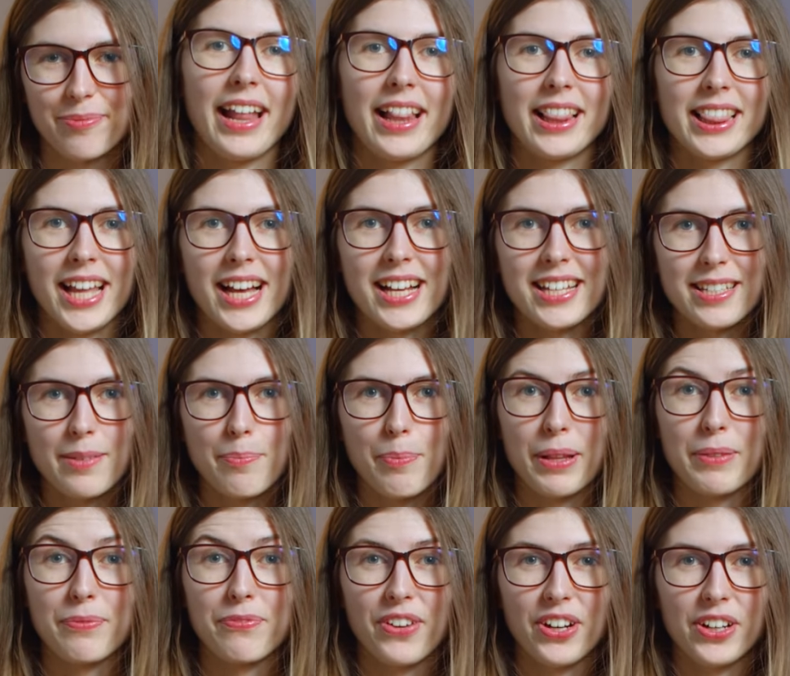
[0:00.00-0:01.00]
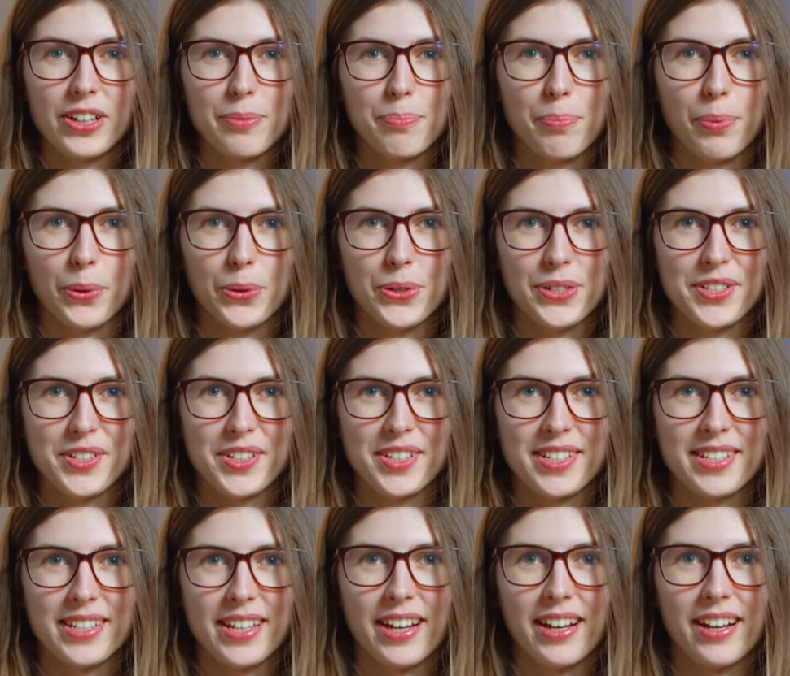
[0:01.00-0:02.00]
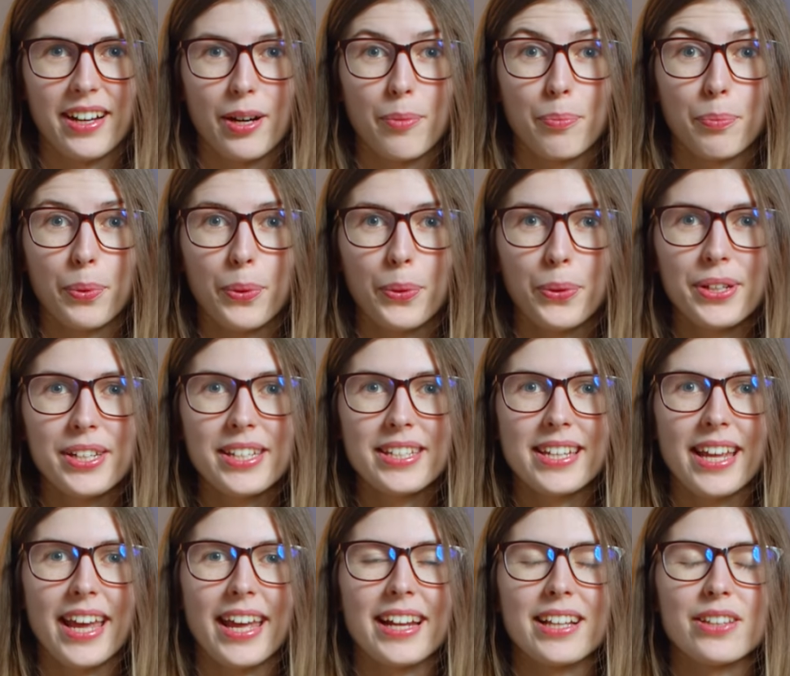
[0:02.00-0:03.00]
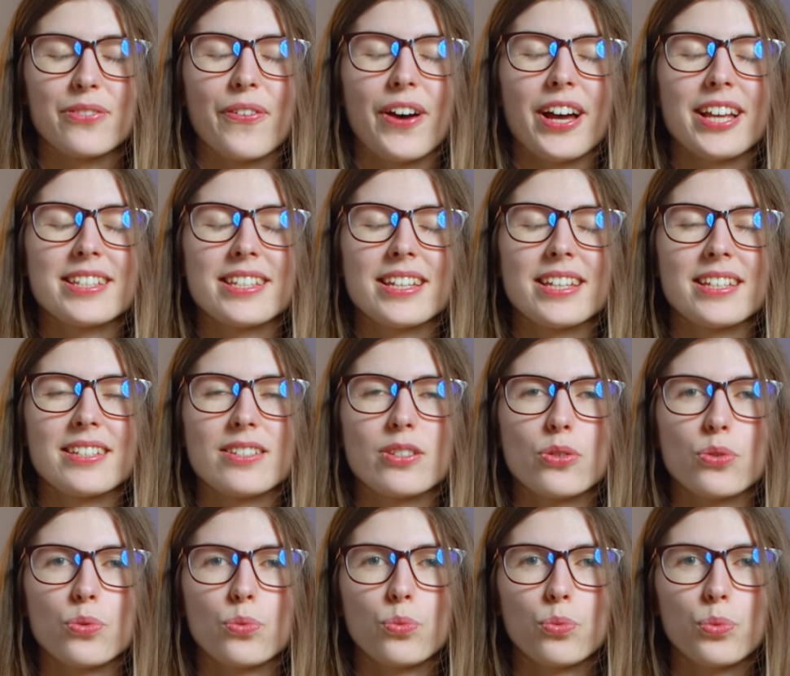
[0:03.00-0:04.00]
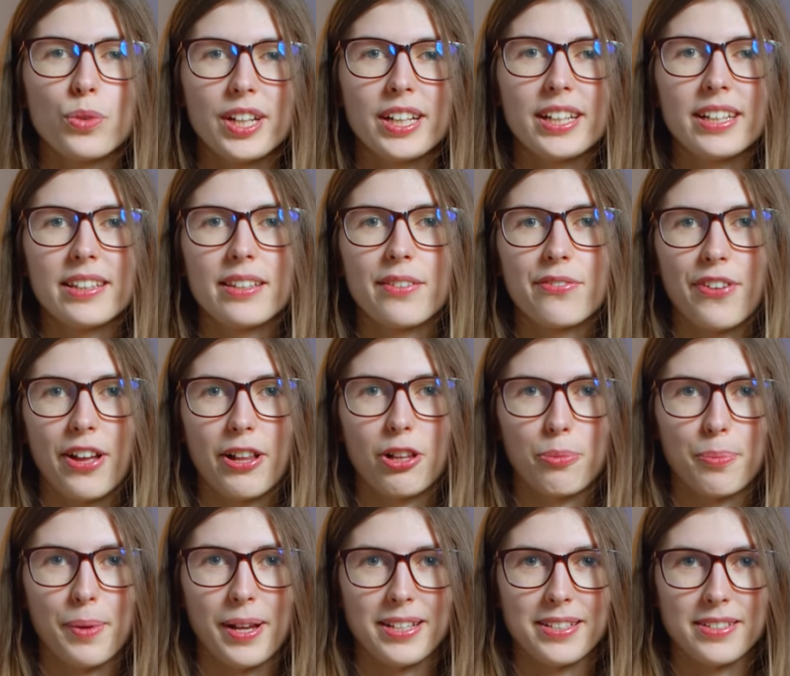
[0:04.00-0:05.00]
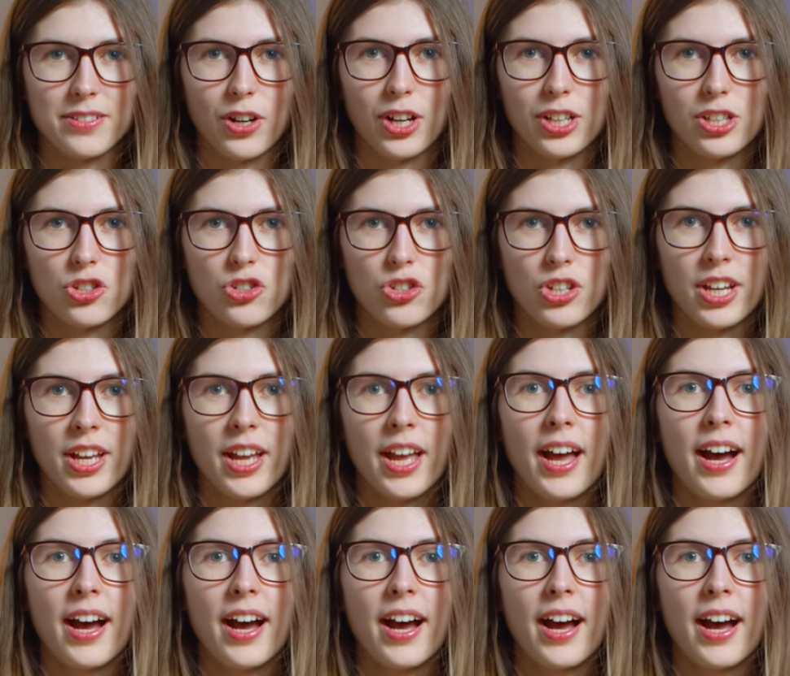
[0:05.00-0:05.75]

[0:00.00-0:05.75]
And last but very important point and advice is to really develop a strategy